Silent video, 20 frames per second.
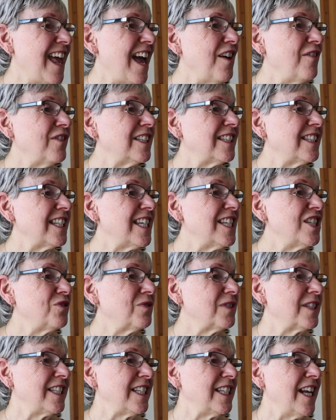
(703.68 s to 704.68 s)
That was
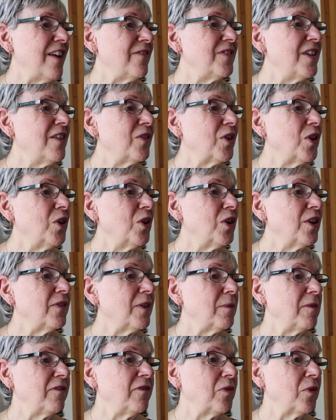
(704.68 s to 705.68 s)
interesting. I've never heard
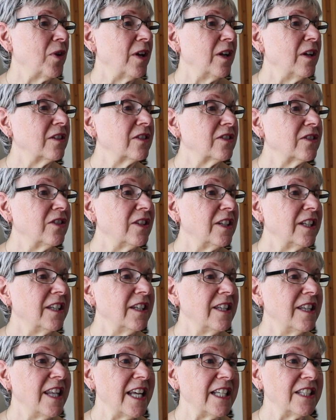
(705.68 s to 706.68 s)
of it before. Looks good.
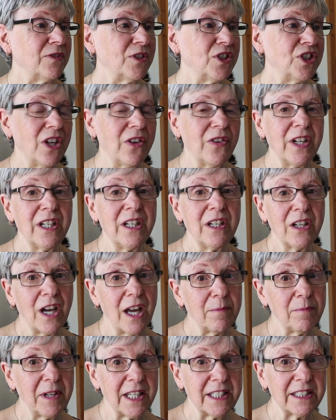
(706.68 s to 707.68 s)
Thanks for sharing.
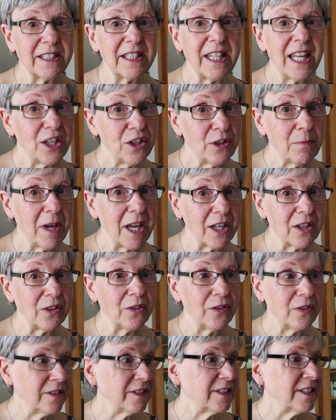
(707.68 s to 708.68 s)
God bless. Thank you,
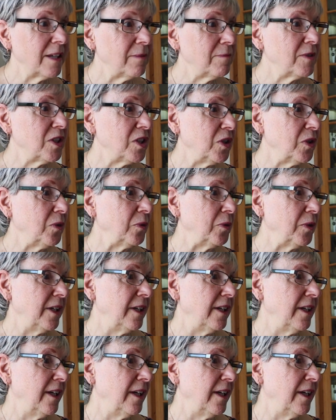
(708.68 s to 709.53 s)
Michael. Same to you.